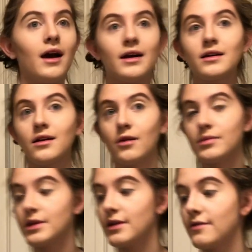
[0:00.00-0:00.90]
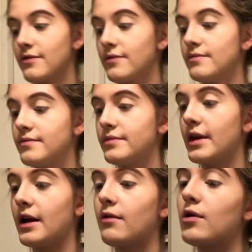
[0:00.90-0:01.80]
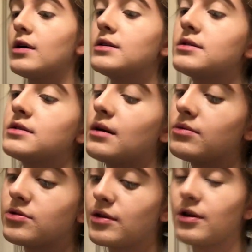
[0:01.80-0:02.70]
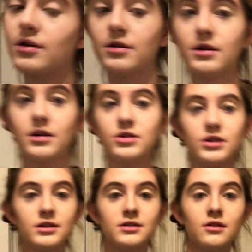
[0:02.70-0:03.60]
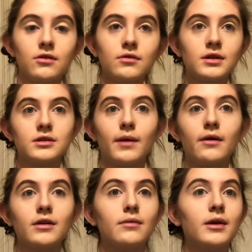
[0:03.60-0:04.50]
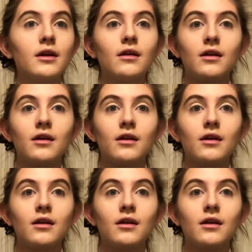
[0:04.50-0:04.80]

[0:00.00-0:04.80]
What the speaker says: I cannot believe that I was doubles with her because she's so inspiring to me,